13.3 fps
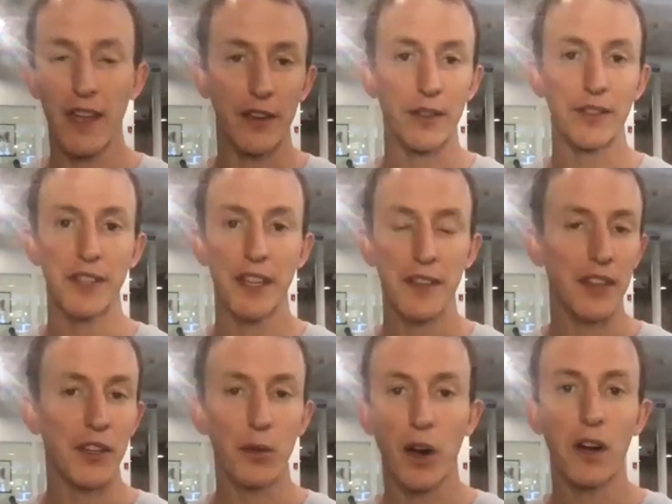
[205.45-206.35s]
You'll see that
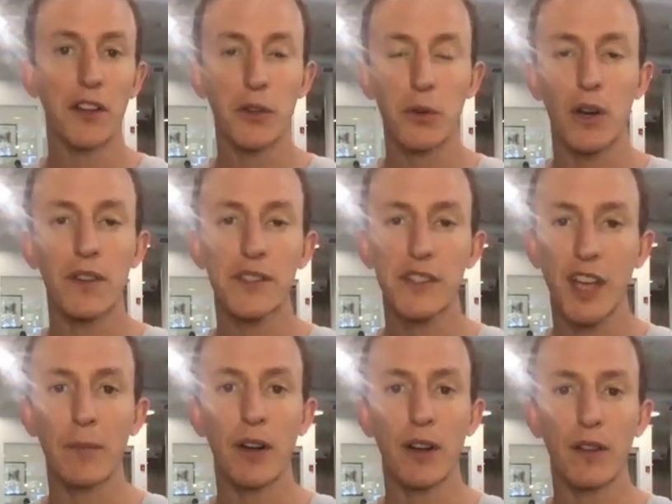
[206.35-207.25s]
you are the
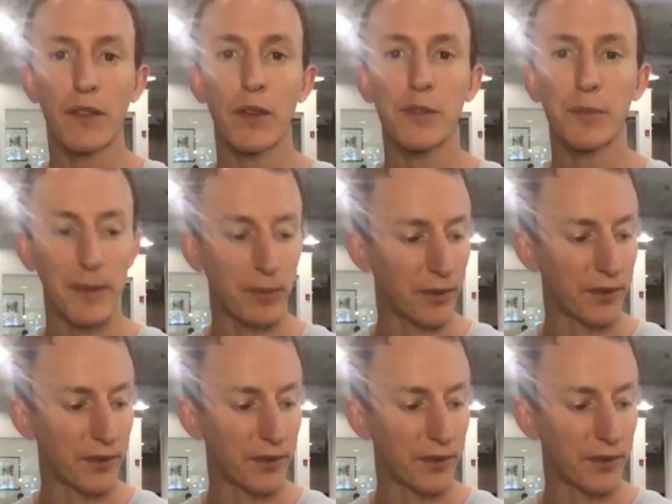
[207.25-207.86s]
sum of those people.